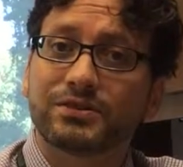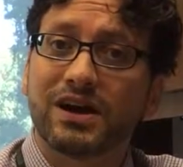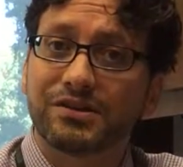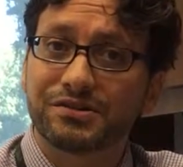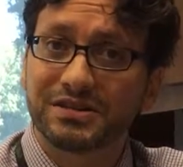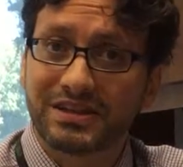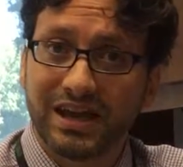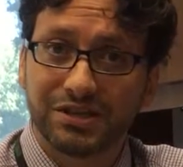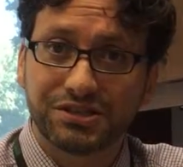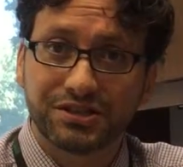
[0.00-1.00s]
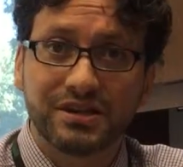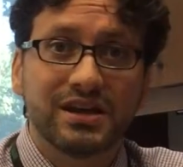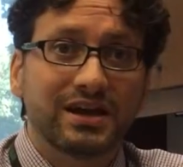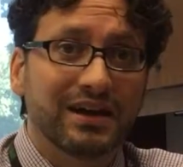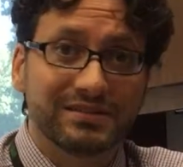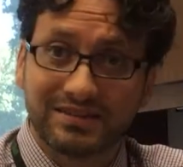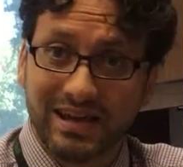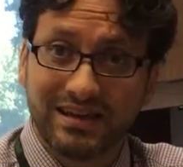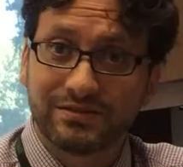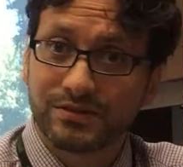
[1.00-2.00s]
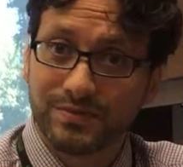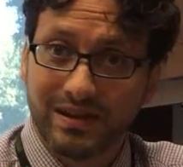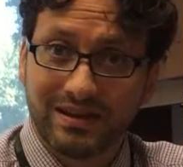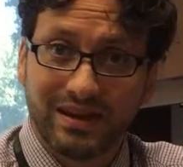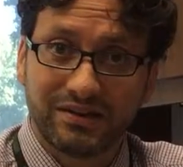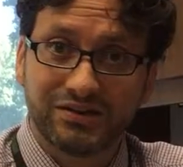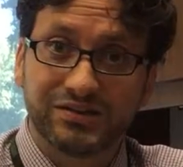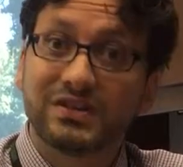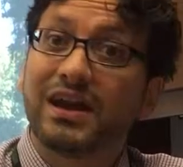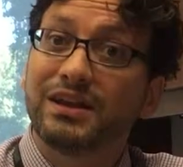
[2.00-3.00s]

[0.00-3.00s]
contraindication to taking those medications.